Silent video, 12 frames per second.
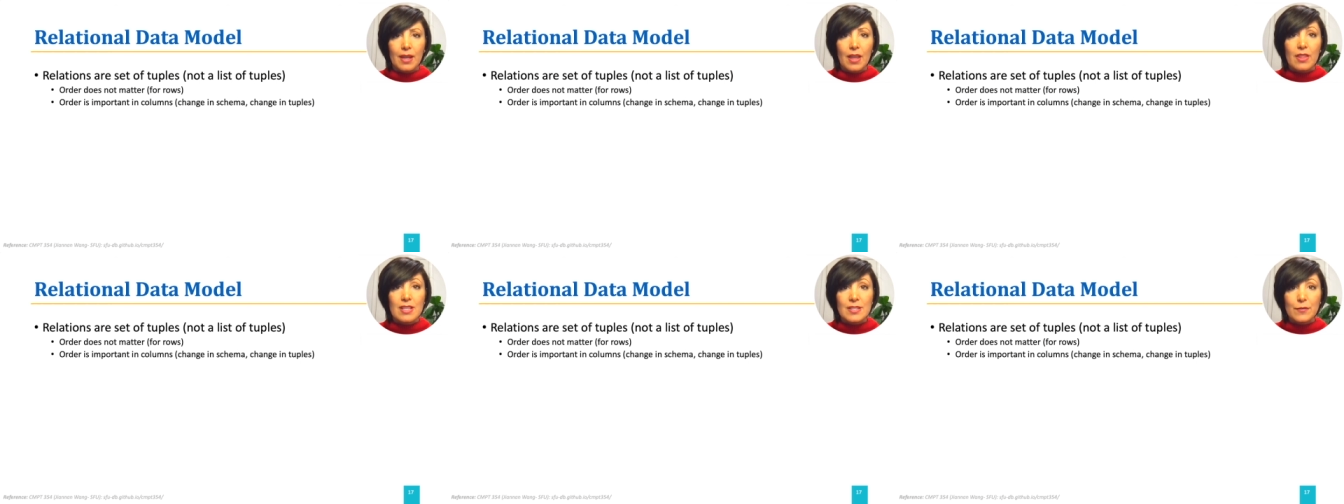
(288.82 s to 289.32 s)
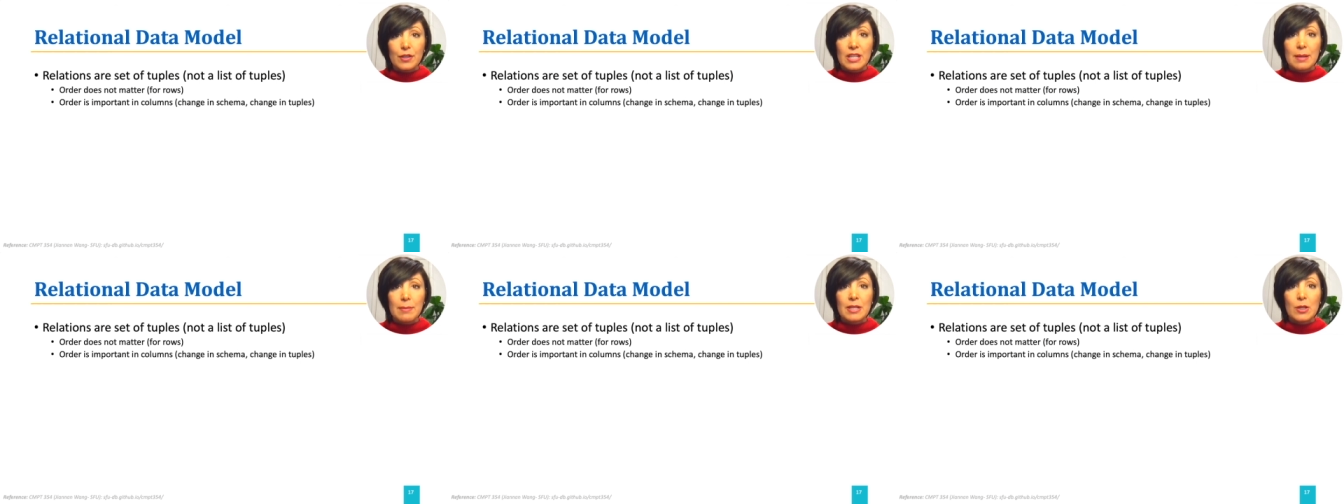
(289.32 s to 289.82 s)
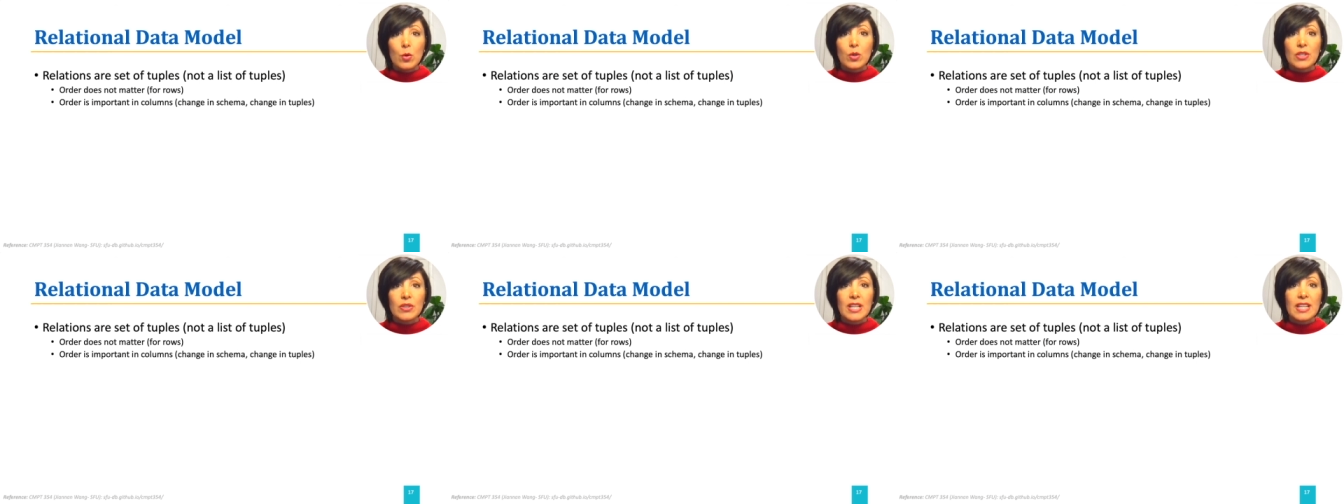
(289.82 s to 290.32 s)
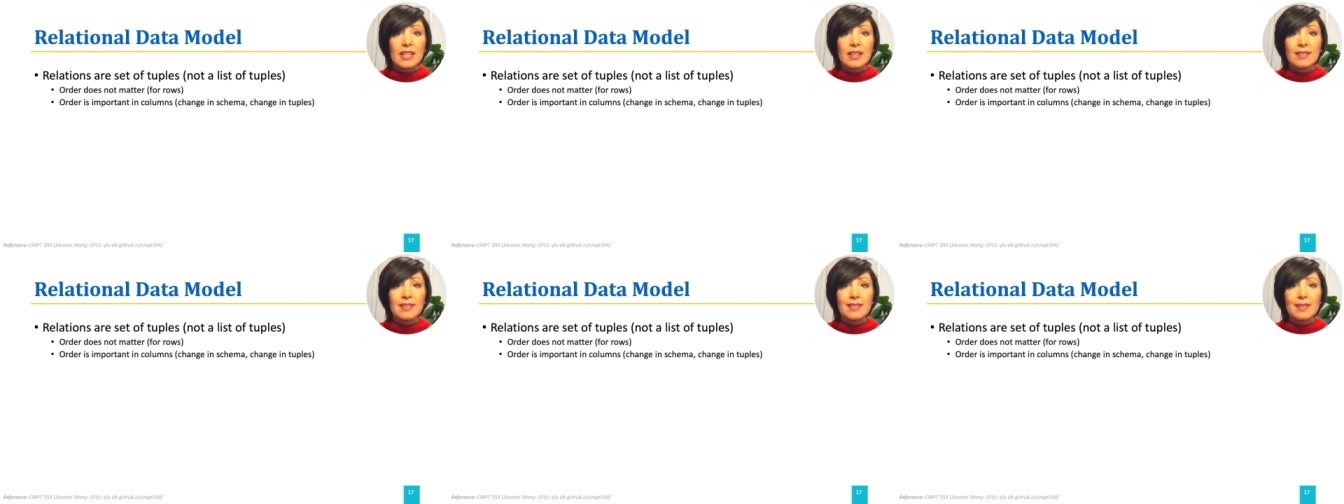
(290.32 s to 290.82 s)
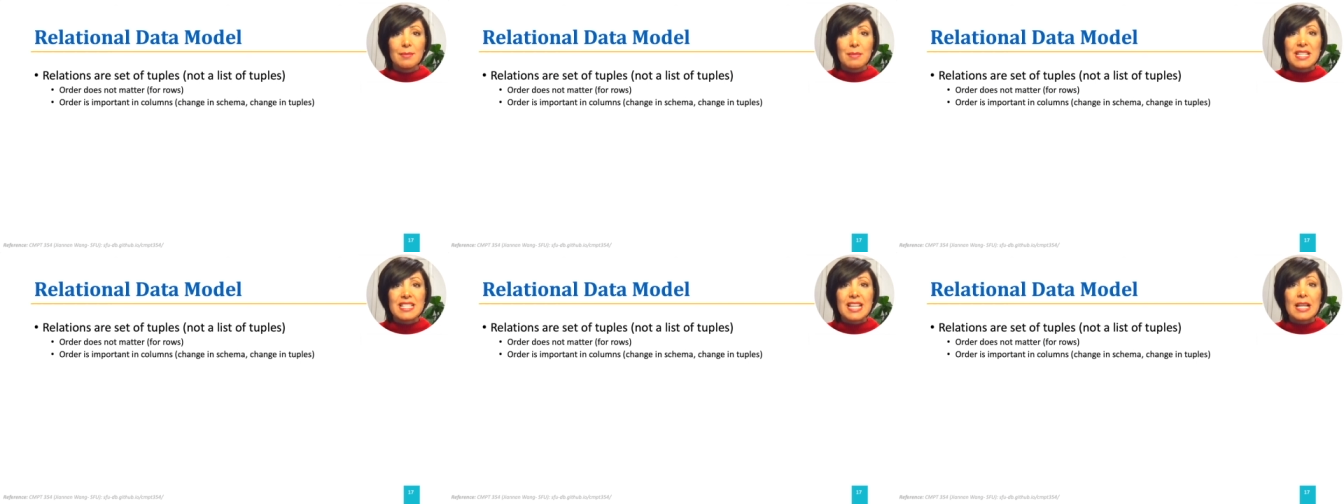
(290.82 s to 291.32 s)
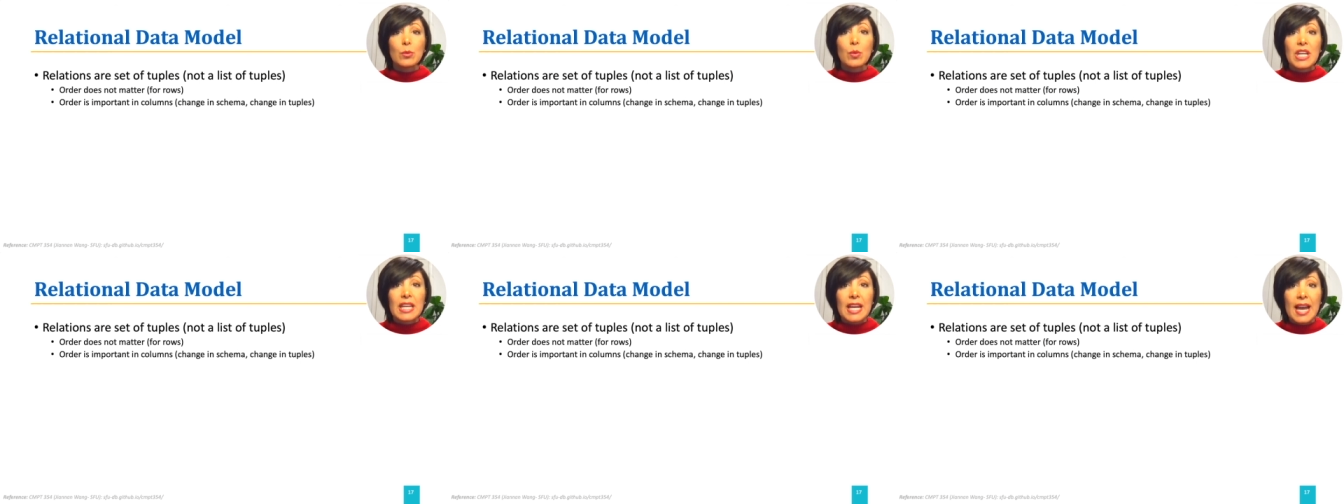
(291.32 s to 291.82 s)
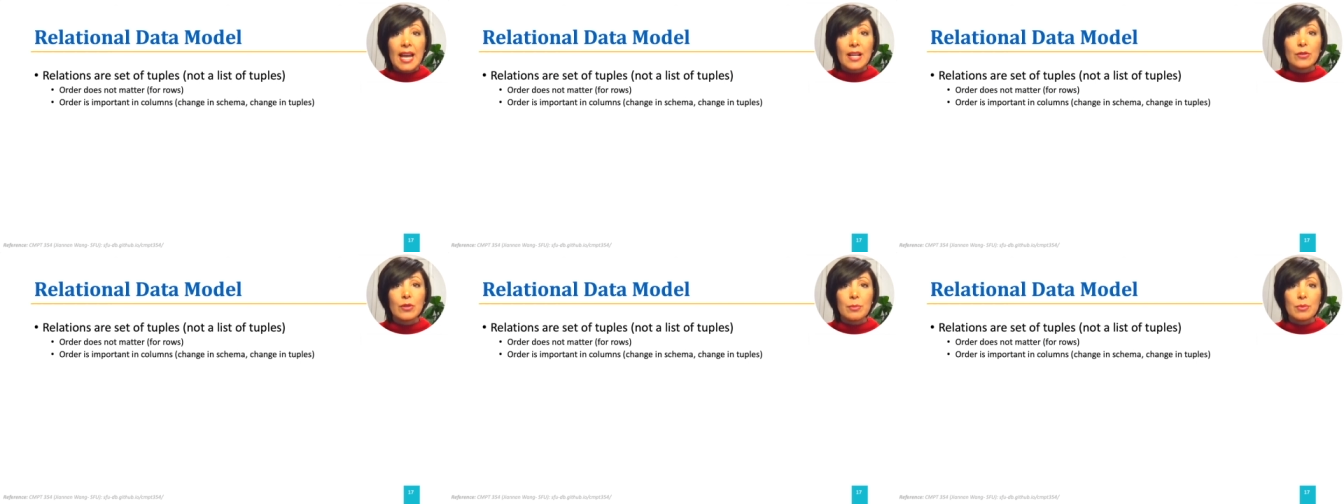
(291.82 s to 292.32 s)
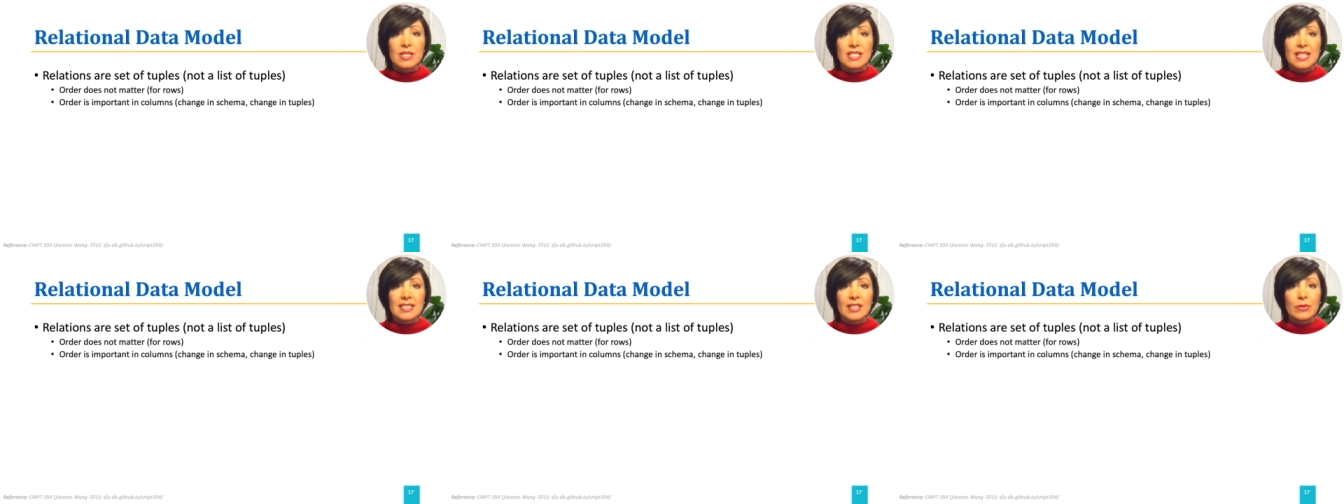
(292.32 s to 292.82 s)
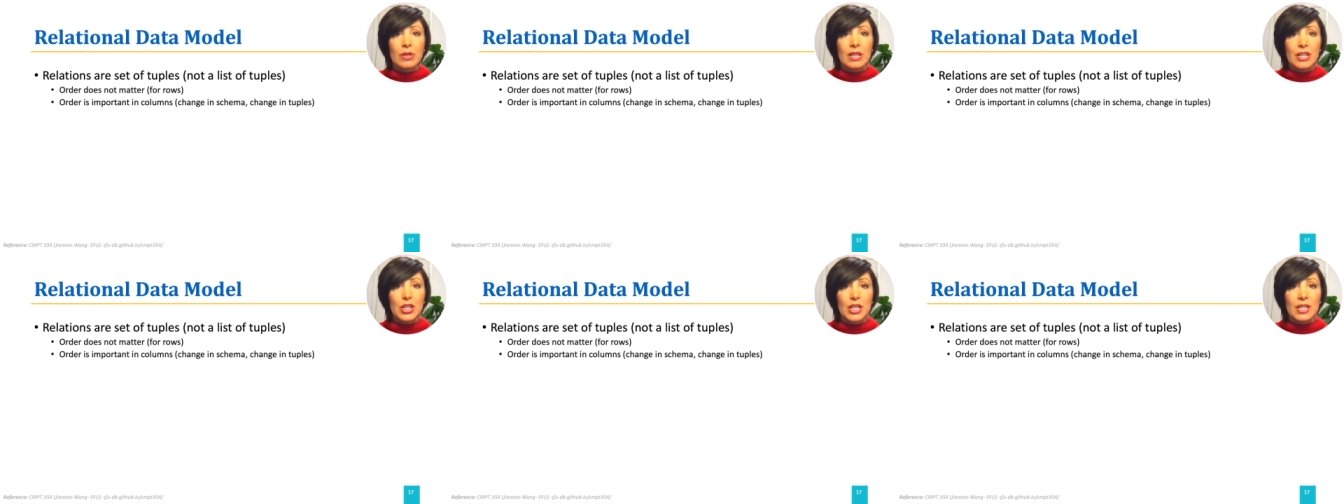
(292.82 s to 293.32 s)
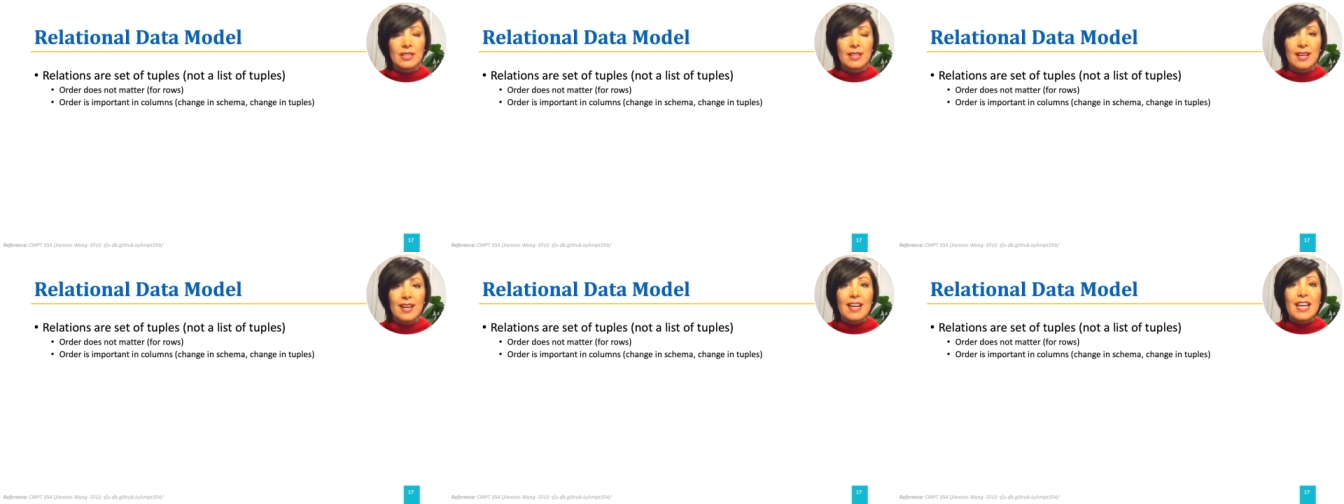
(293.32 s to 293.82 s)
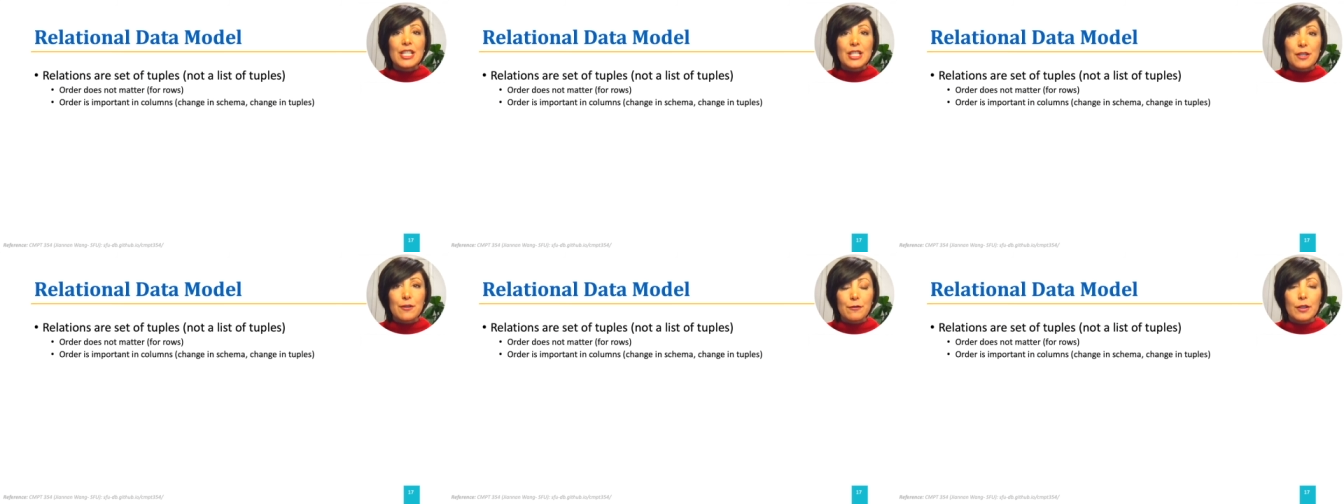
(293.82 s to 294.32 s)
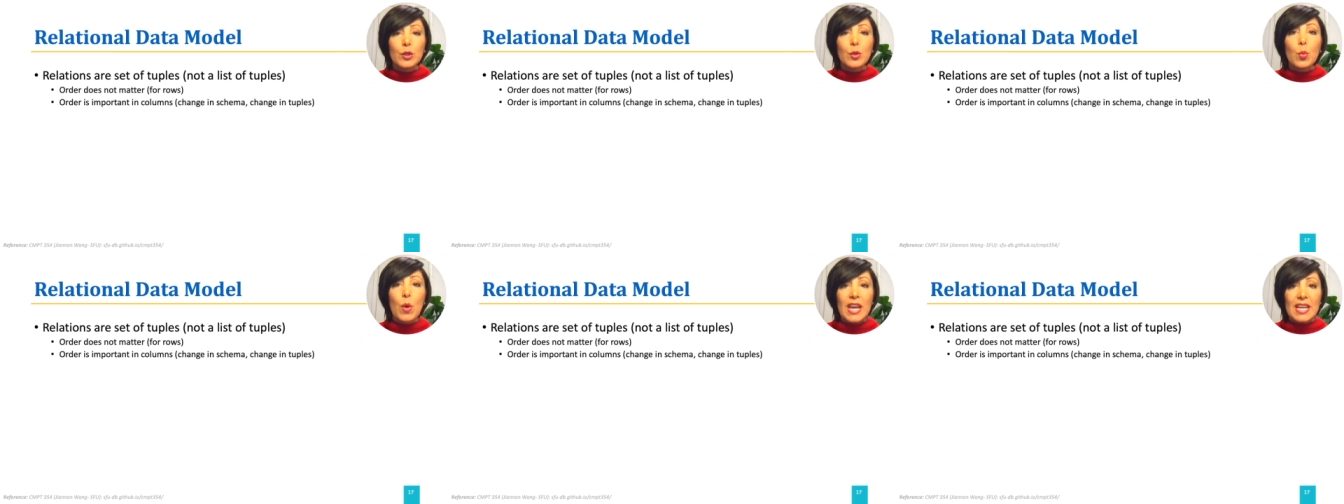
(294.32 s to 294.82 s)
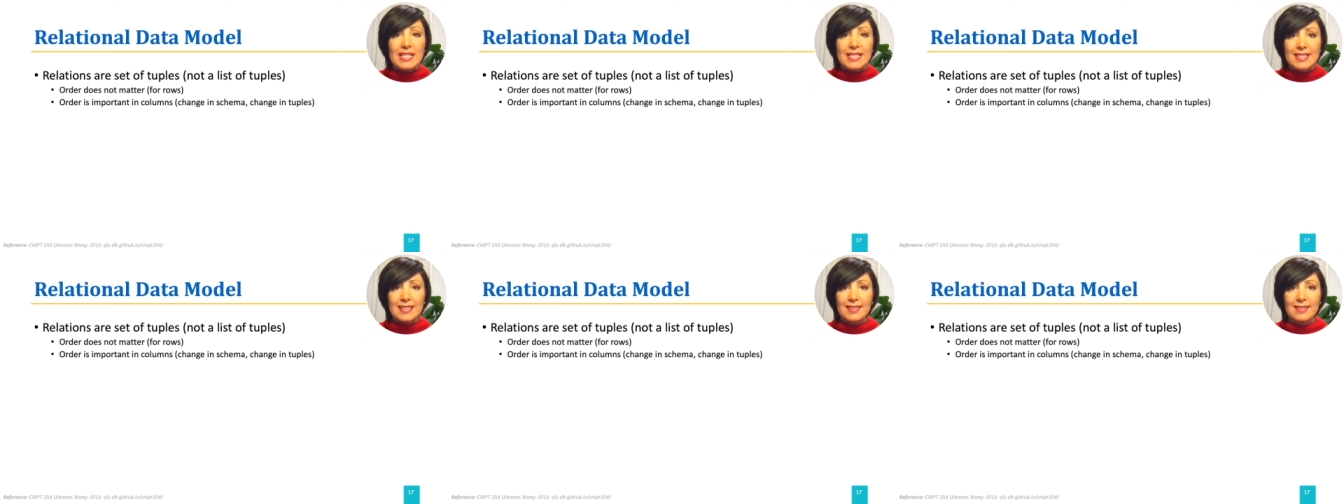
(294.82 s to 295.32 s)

This freedom in ordering means that we can represent a relation in different ways.